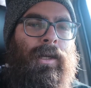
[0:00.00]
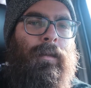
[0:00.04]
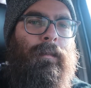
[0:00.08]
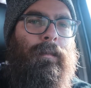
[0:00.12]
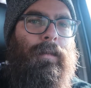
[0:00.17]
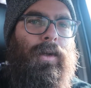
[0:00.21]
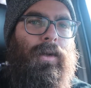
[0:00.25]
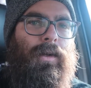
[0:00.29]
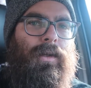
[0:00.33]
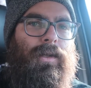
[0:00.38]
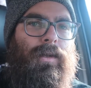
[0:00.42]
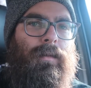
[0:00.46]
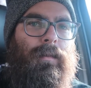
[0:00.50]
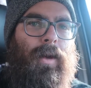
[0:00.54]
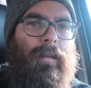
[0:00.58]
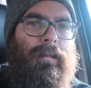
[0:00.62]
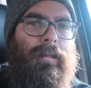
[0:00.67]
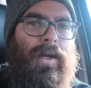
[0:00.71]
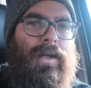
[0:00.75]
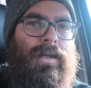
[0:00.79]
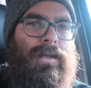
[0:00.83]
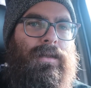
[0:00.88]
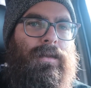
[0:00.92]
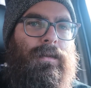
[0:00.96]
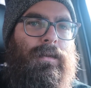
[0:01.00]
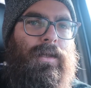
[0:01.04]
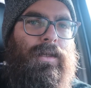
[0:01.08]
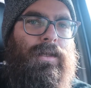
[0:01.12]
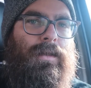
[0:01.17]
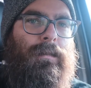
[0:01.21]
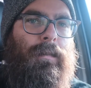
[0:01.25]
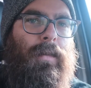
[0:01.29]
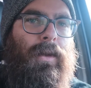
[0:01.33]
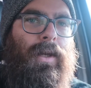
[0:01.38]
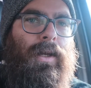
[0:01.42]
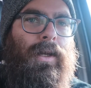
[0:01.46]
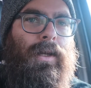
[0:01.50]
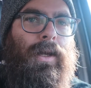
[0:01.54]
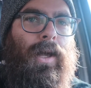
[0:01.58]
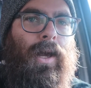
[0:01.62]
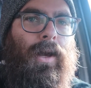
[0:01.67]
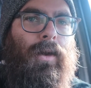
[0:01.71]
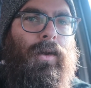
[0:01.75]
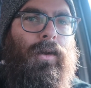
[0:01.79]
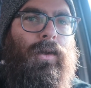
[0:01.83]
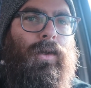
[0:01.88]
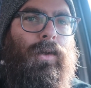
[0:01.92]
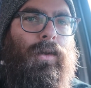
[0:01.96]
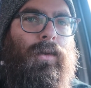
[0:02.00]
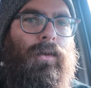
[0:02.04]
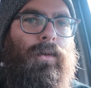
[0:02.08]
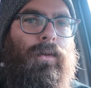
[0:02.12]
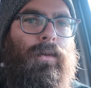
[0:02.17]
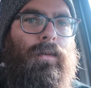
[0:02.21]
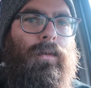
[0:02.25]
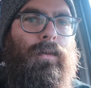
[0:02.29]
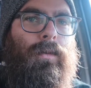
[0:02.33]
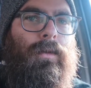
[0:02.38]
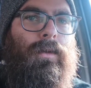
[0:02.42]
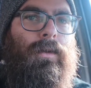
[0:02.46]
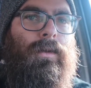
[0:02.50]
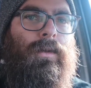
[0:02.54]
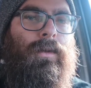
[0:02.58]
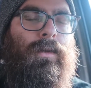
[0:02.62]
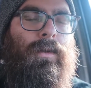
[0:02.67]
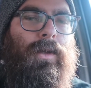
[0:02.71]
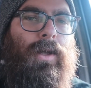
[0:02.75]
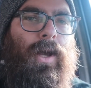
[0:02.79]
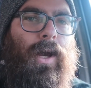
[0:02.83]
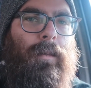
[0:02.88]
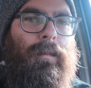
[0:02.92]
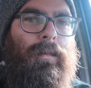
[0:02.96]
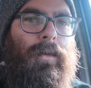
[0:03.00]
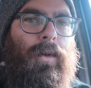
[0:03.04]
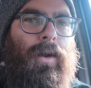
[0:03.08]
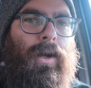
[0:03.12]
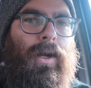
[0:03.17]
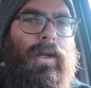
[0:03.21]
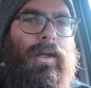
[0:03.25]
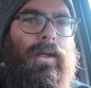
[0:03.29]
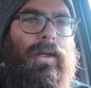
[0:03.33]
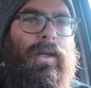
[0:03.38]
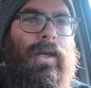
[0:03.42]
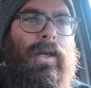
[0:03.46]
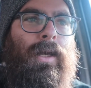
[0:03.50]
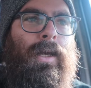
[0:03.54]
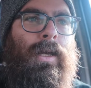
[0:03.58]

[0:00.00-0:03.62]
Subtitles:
but I'll do my best to explain how you do the upgrade,